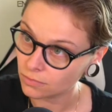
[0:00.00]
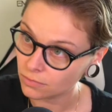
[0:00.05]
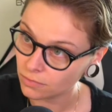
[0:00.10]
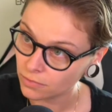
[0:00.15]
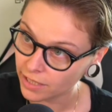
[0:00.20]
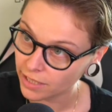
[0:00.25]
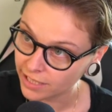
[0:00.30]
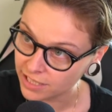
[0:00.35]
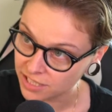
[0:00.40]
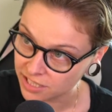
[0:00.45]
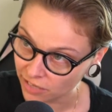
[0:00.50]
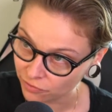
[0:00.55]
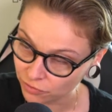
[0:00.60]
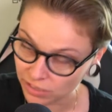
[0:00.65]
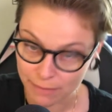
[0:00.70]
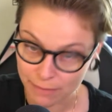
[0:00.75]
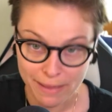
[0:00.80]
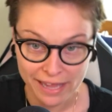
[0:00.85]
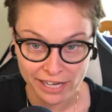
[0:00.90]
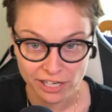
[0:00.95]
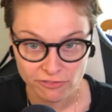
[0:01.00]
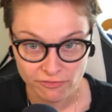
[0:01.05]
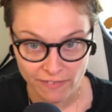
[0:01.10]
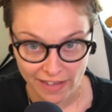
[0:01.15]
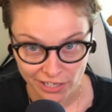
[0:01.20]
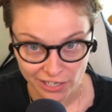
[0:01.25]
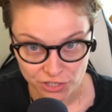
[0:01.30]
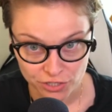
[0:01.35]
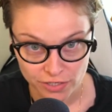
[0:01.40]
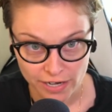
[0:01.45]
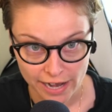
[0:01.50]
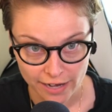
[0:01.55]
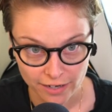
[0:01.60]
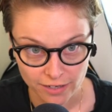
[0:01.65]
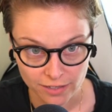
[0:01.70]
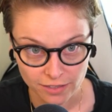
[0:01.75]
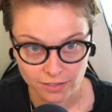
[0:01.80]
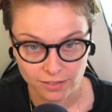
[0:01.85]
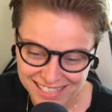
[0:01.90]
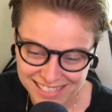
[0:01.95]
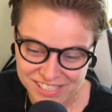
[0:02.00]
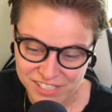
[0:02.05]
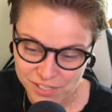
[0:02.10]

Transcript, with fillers: It's definitely a manufacturer error.